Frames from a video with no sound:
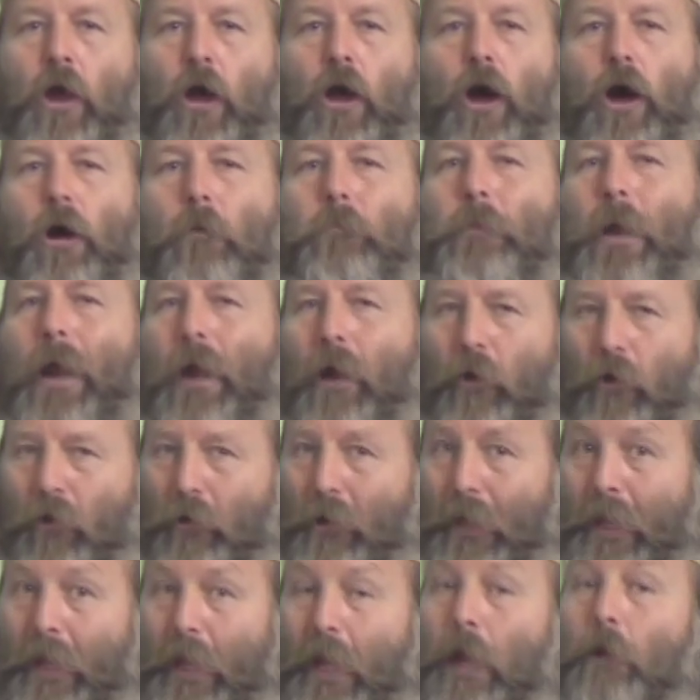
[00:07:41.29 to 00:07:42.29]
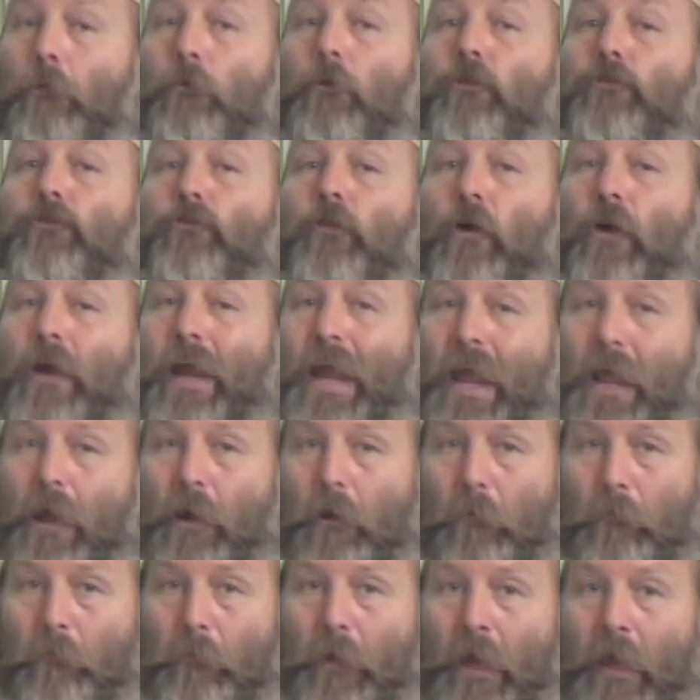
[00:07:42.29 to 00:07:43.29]
Apparently, it was for
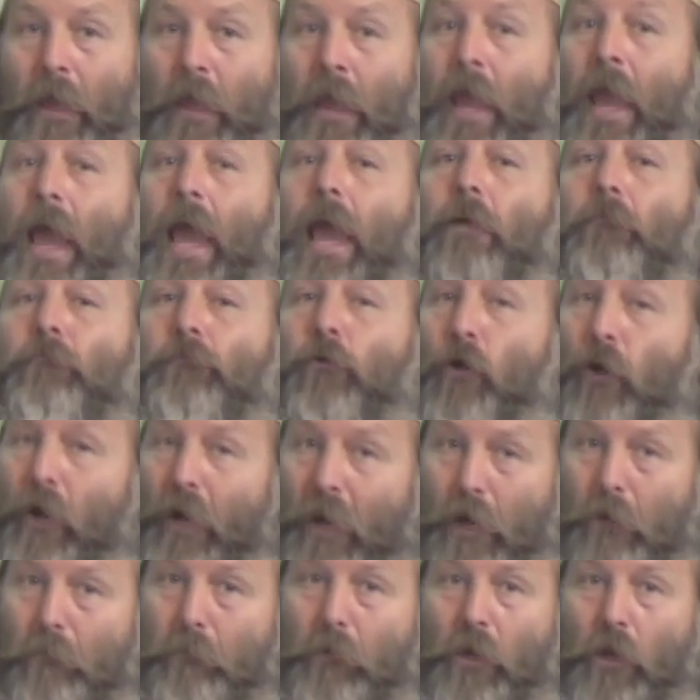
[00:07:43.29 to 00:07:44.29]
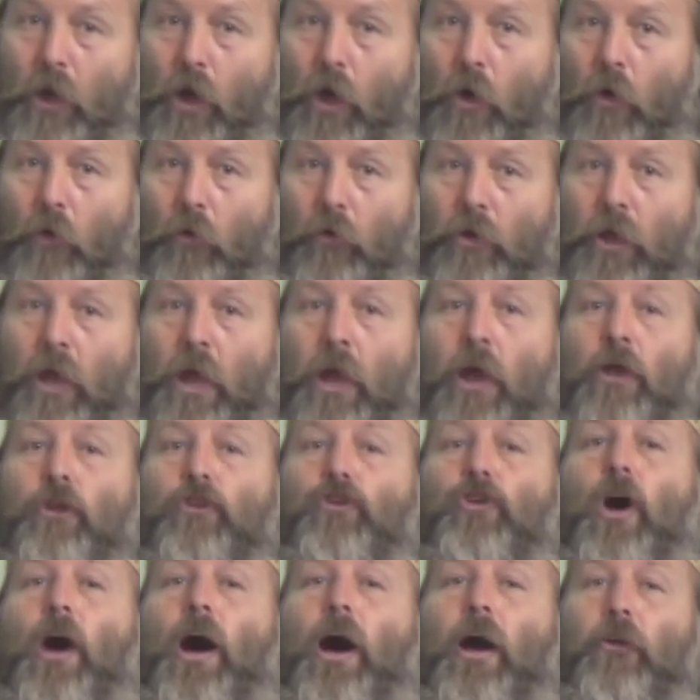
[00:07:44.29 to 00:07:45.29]
him and for him alone
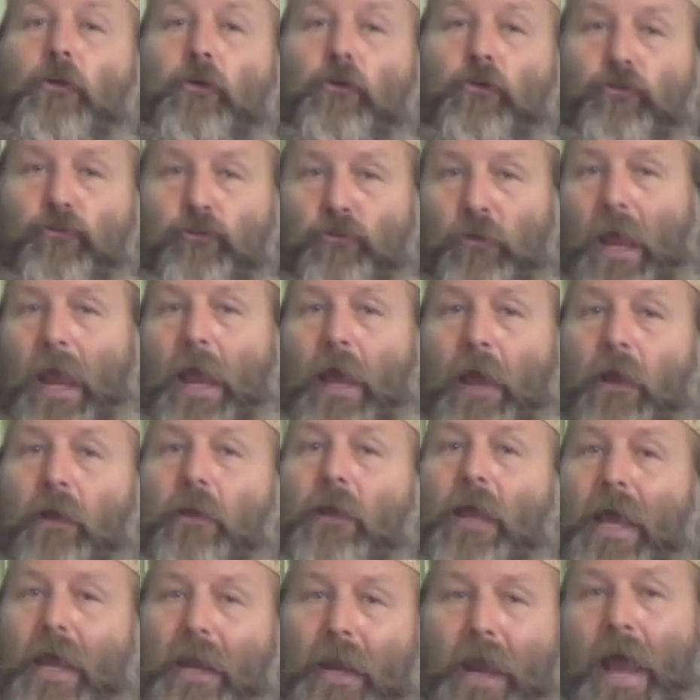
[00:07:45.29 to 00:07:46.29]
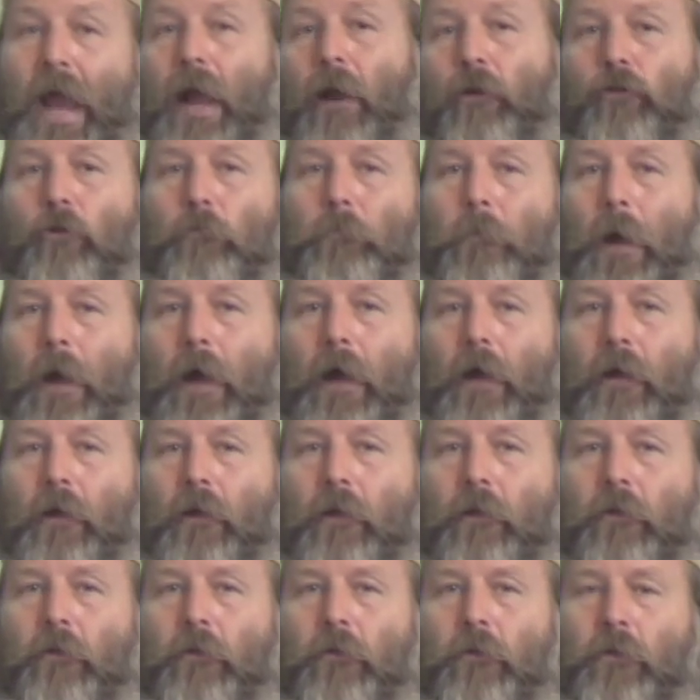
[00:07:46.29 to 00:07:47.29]
to understand and act upon.
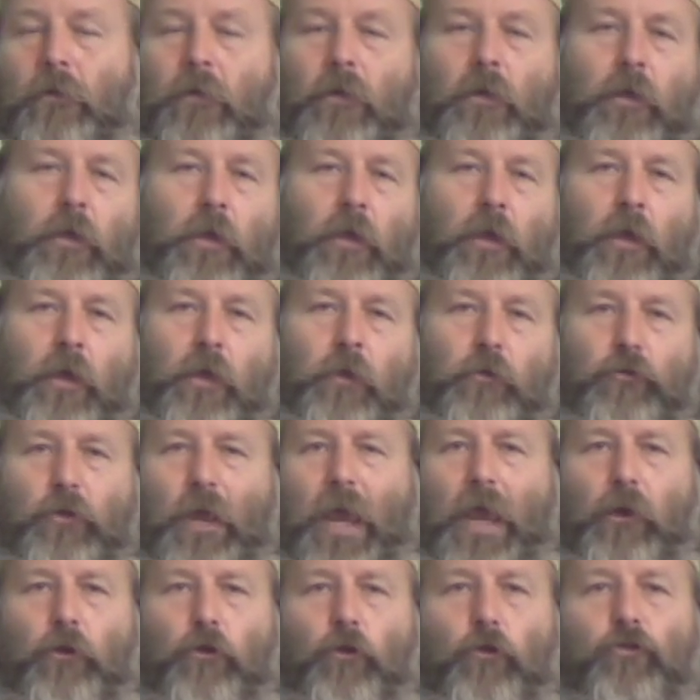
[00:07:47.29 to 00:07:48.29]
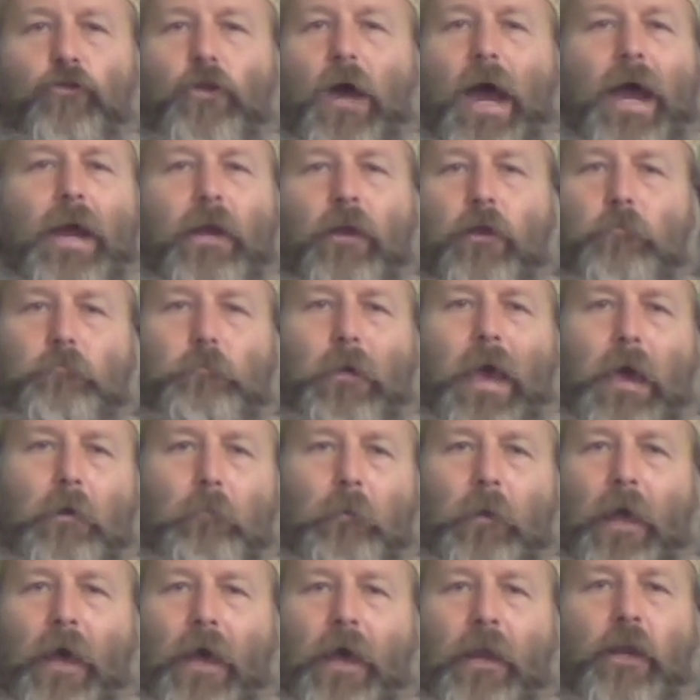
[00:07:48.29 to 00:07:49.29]
Daniel died in
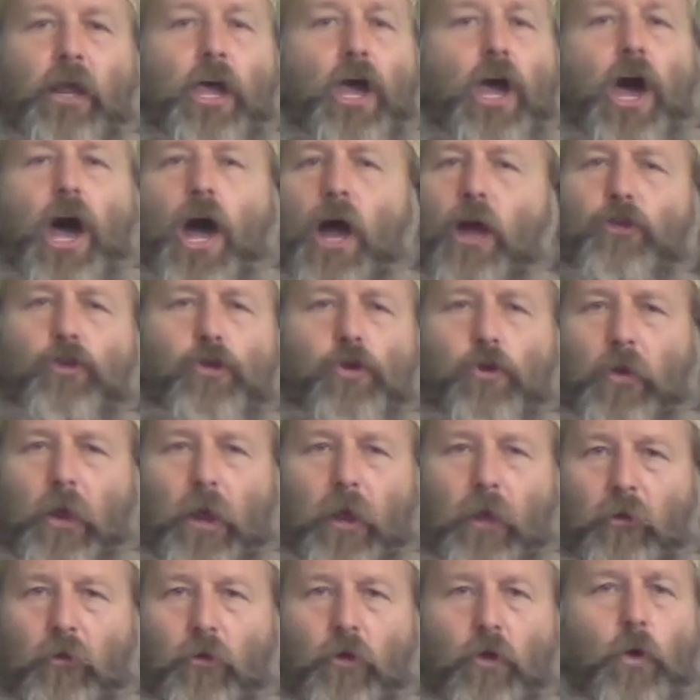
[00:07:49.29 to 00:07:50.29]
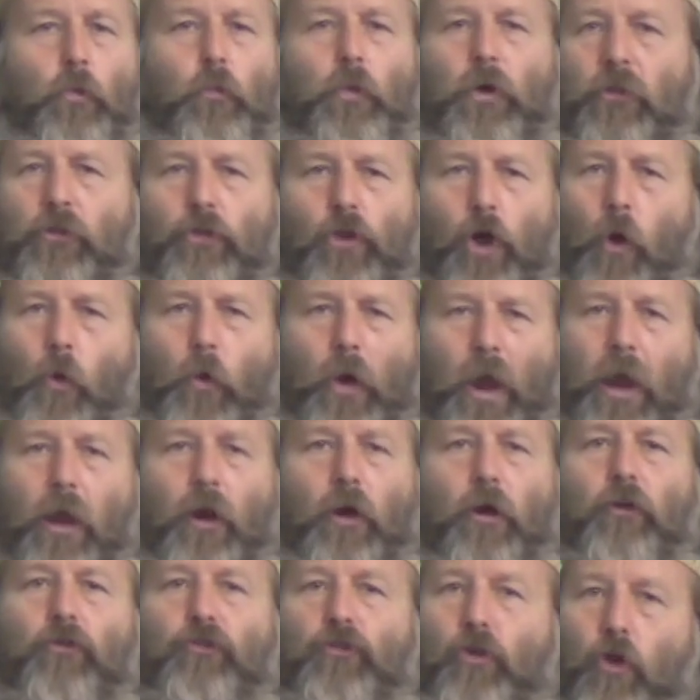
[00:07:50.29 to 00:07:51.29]
Babylon, a eunuch, with no
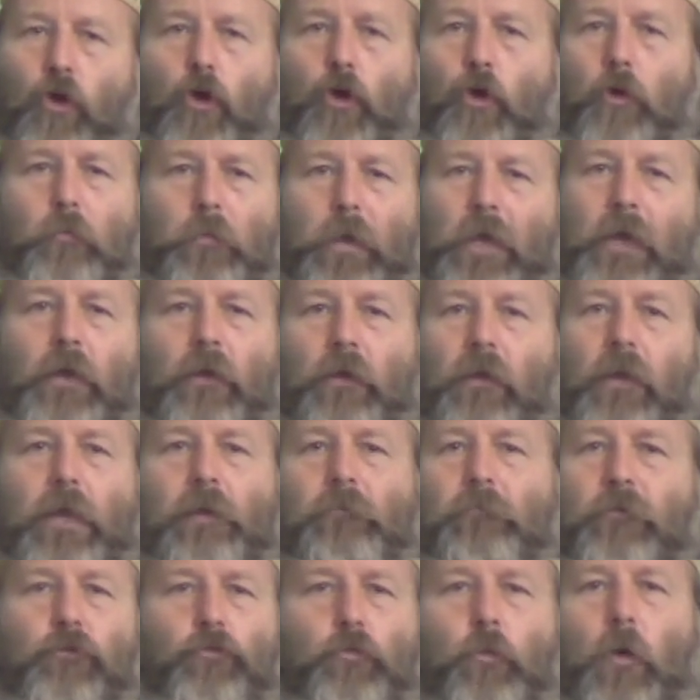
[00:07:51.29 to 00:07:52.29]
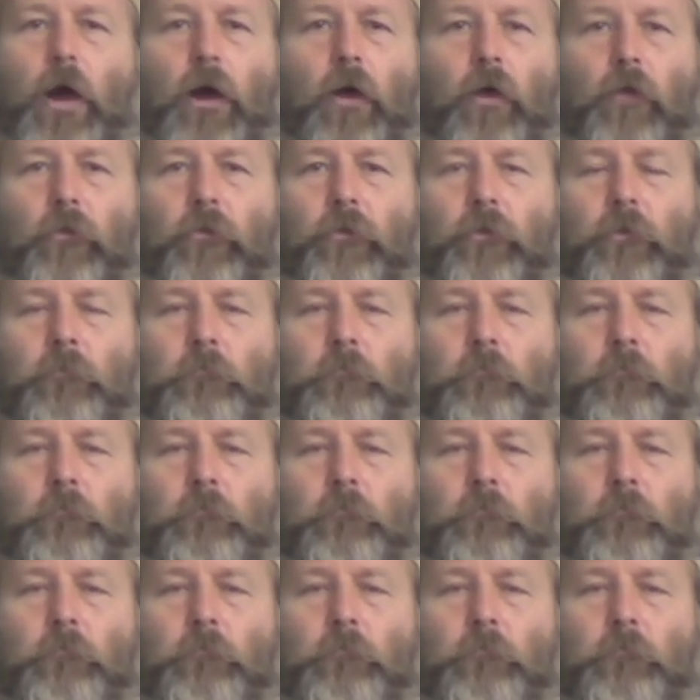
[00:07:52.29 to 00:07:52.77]
heir to whom he could leave his wealth.